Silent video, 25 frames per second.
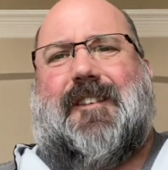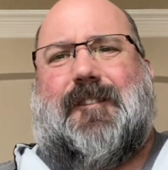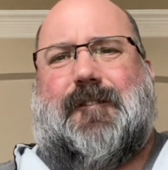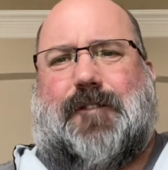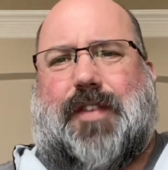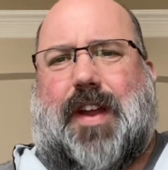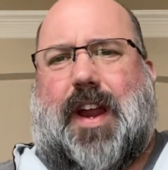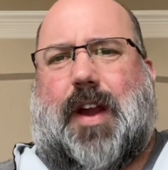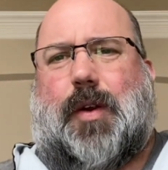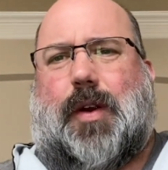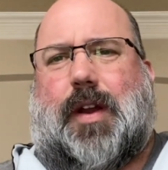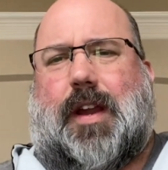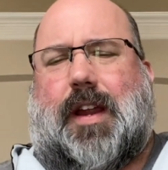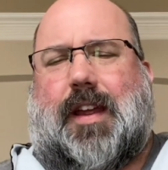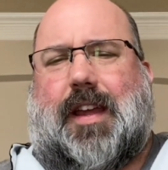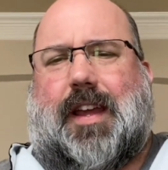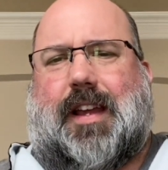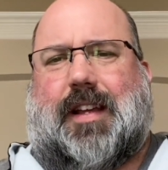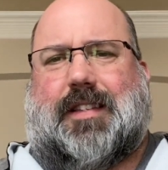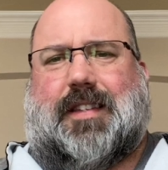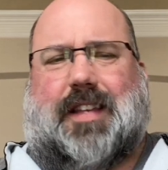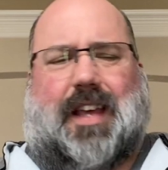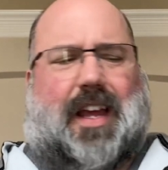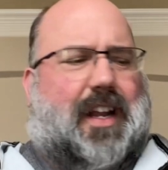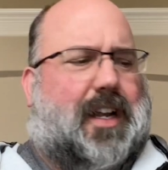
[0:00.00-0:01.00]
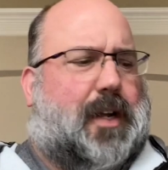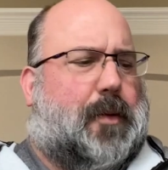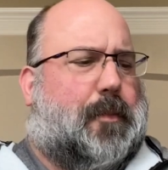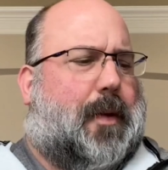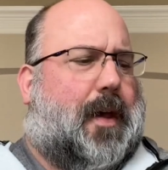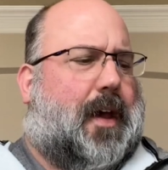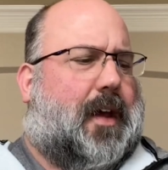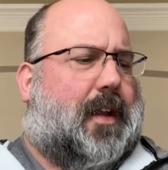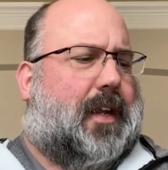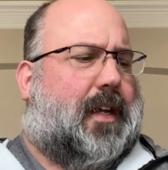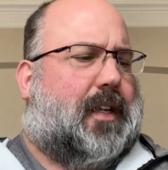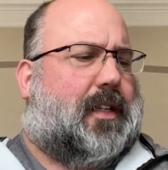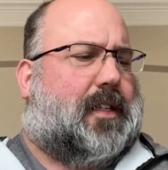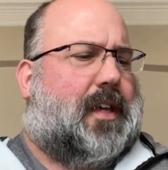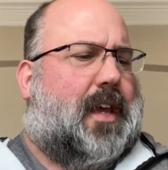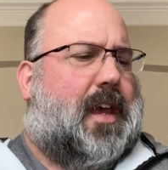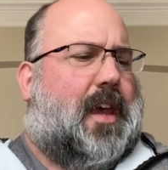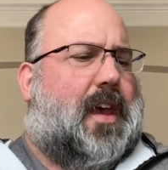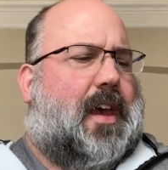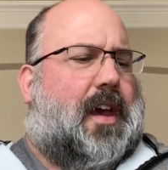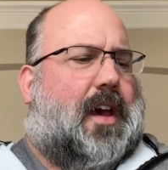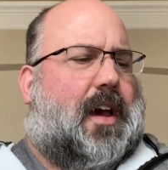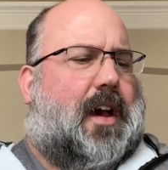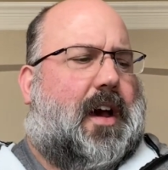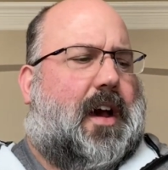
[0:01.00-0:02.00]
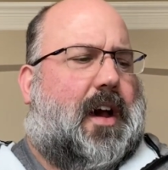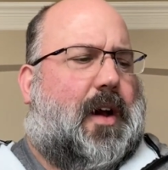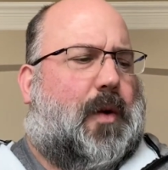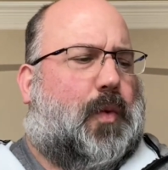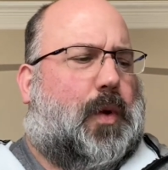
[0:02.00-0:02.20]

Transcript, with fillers: Very excited about it. Uh,